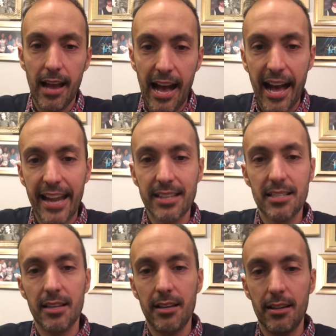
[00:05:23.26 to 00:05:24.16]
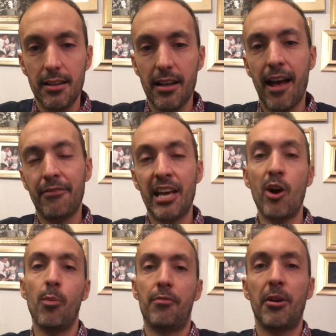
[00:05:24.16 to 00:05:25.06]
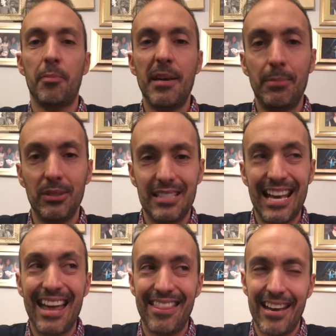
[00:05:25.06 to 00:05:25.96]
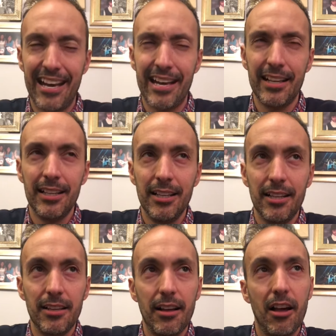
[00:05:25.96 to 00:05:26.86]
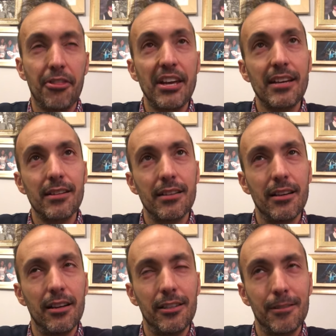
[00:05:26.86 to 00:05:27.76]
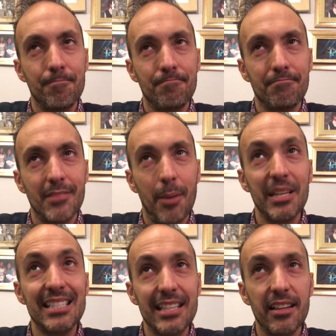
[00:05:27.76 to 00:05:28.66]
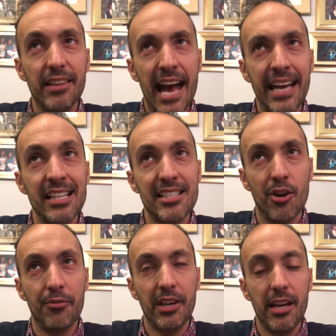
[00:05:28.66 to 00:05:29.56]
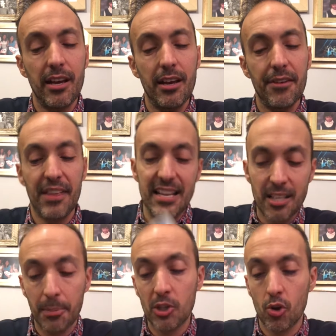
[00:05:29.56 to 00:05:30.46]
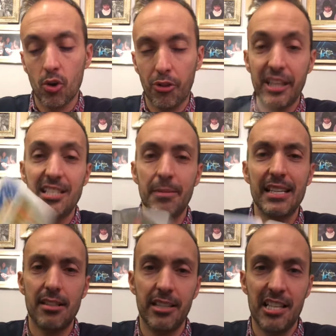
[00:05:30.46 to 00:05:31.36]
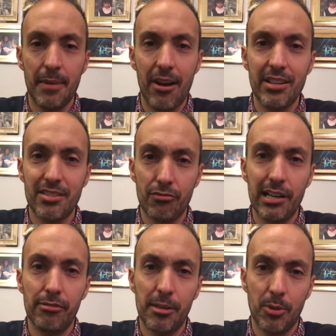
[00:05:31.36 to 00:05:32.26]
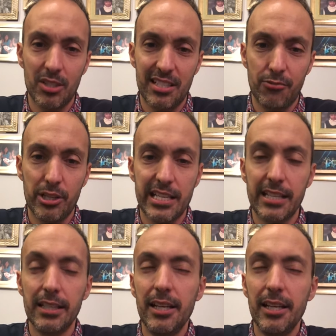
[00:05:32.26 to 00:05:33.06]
and having help from other people to get there, I mean, it's, that in itself, if that's up in your things to be excited about, it's a really, really positive reading.